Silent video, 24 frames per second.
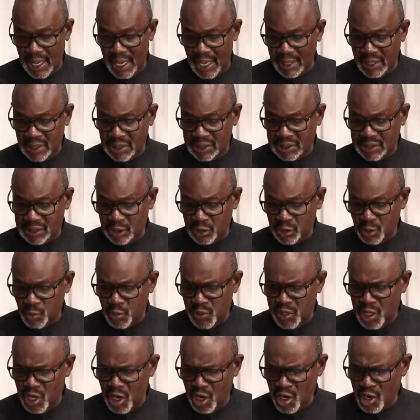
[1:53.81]
And until
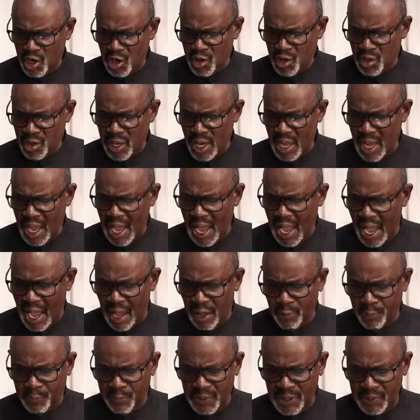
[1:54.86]
we heard
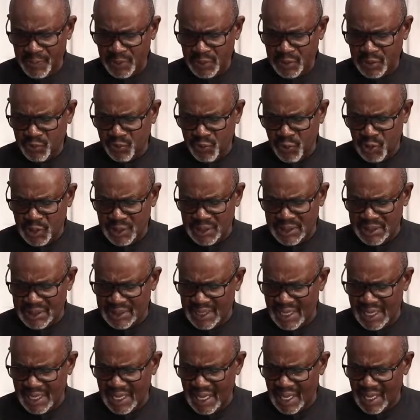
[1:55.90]
our people's voices
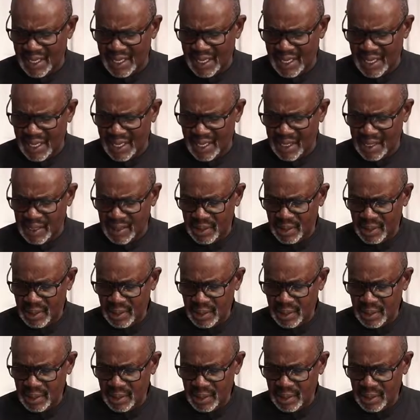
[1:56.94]
in our head,